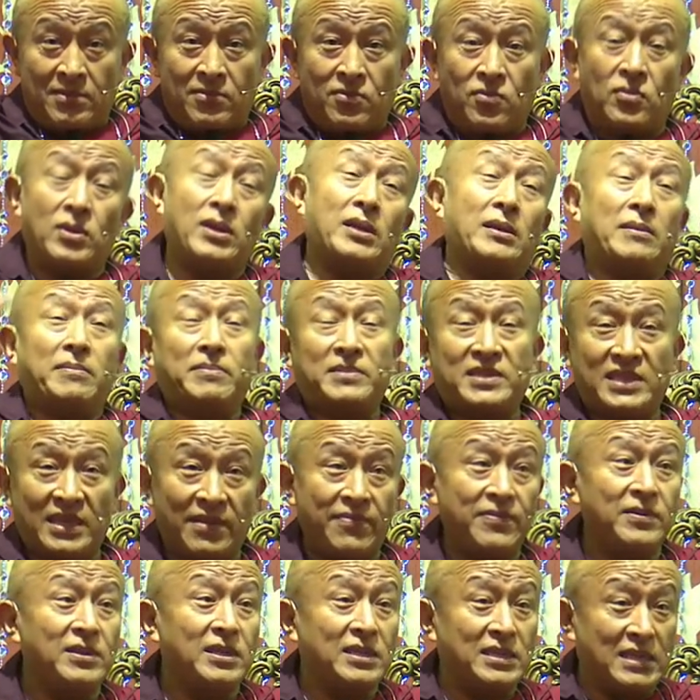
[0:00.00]
Well,
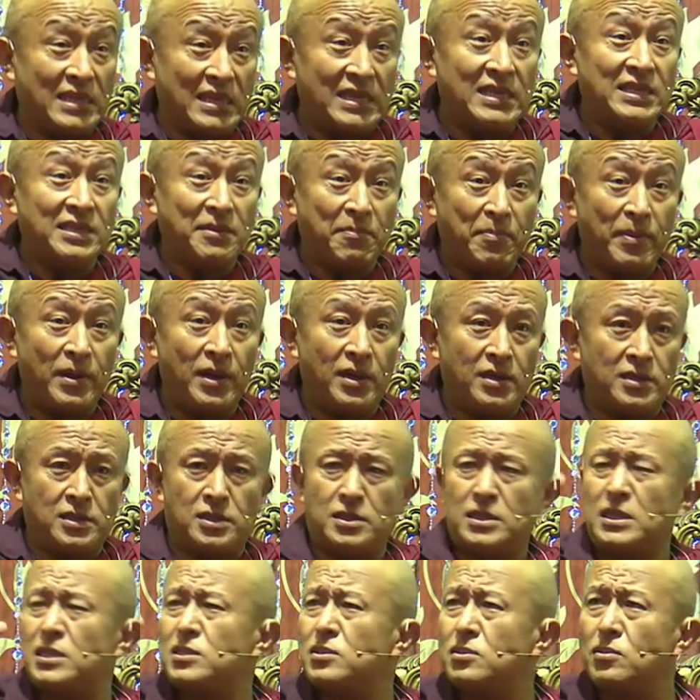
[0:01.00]
definitely in the
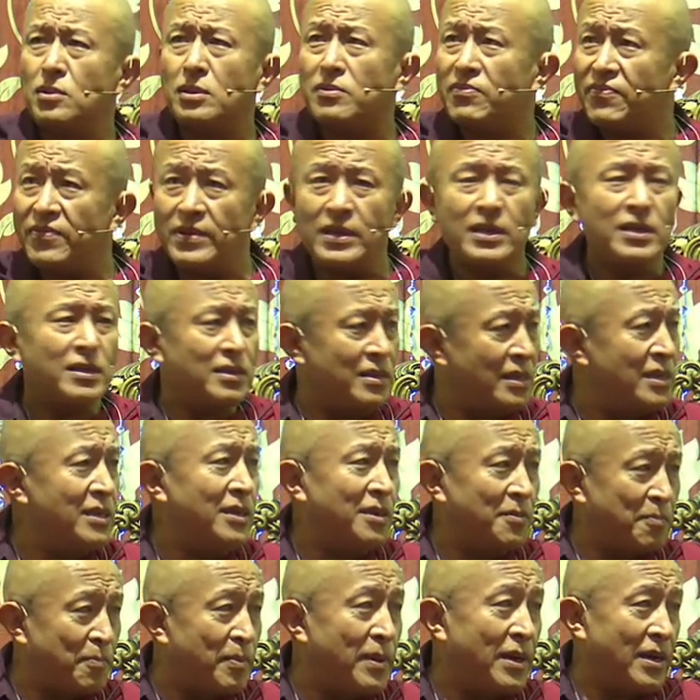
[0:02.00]
past, just very
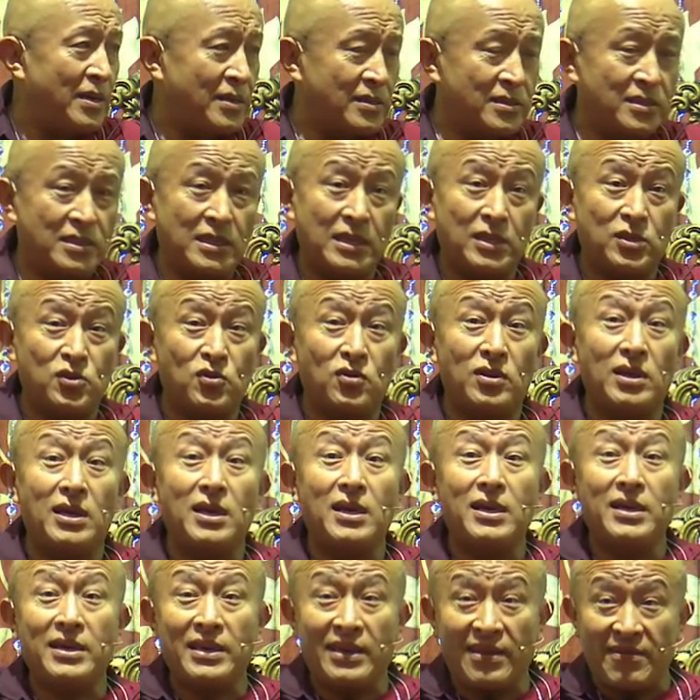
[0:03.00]
near past, actually,
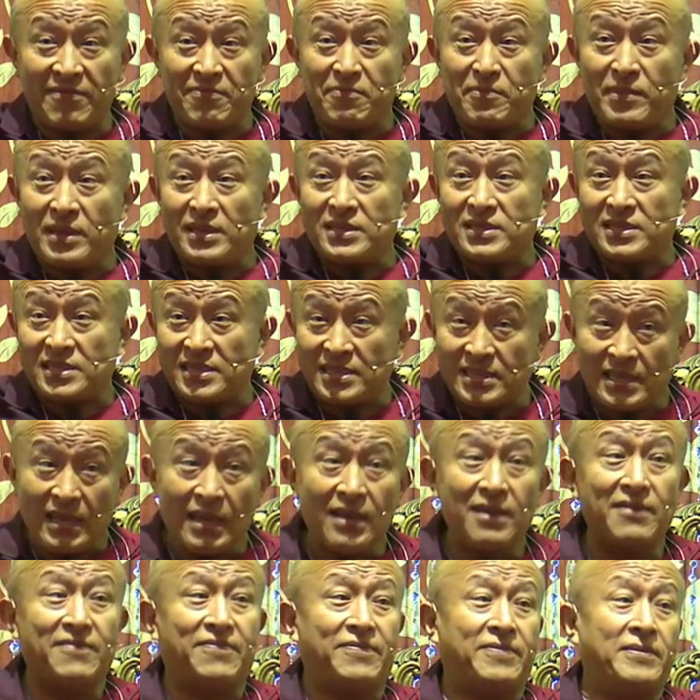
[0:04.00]
I have
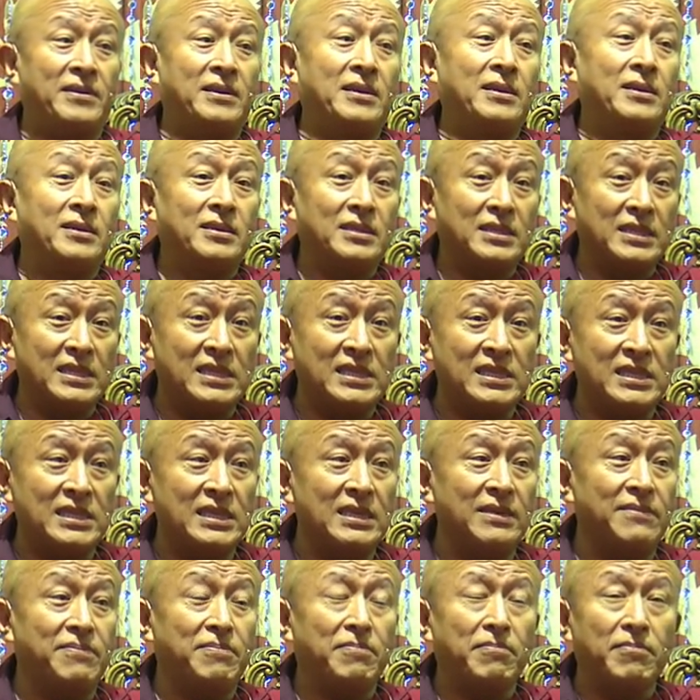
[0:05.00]
myself
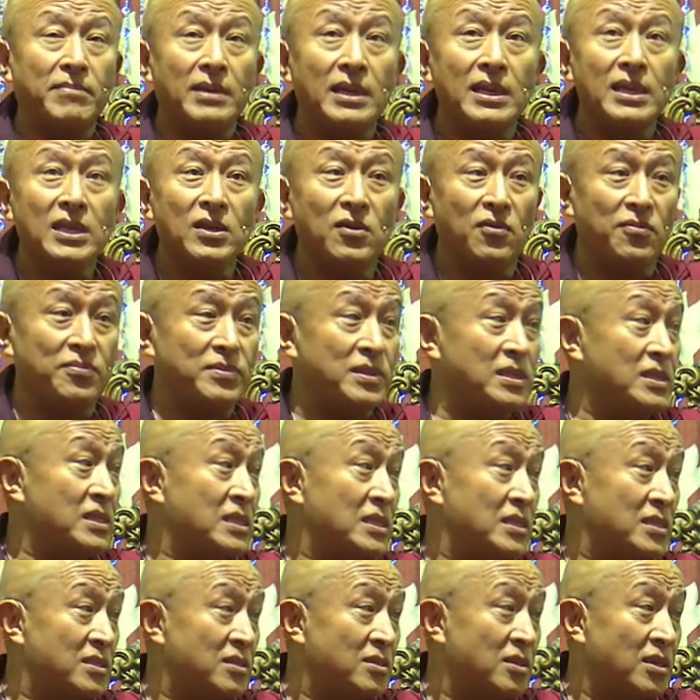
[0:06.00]
received many of these
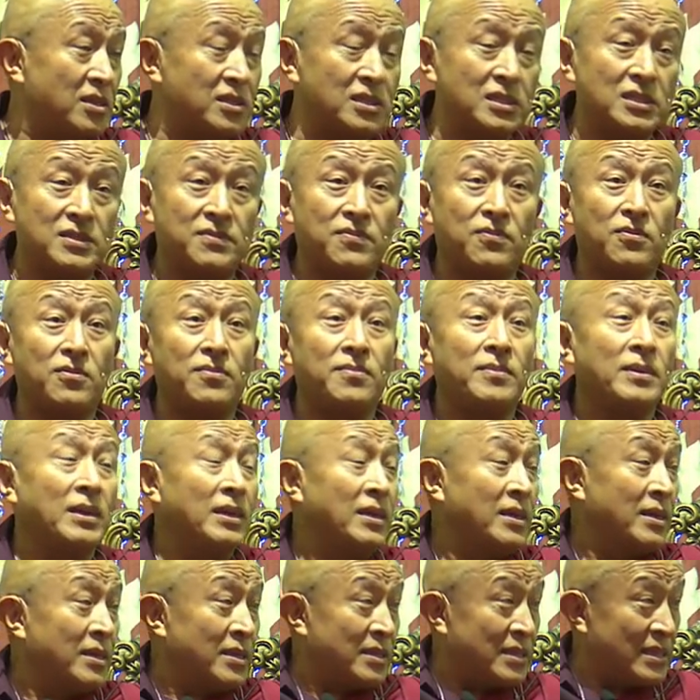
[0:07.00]
instructions from
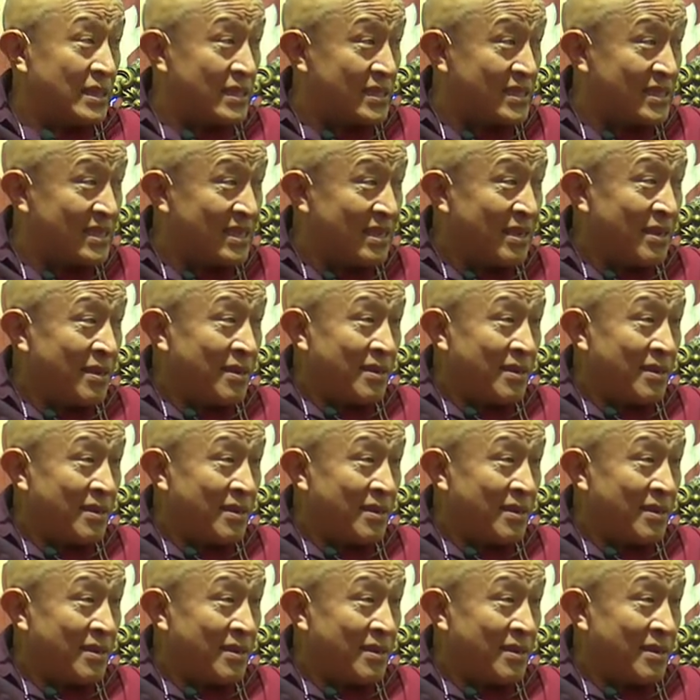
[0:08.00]
these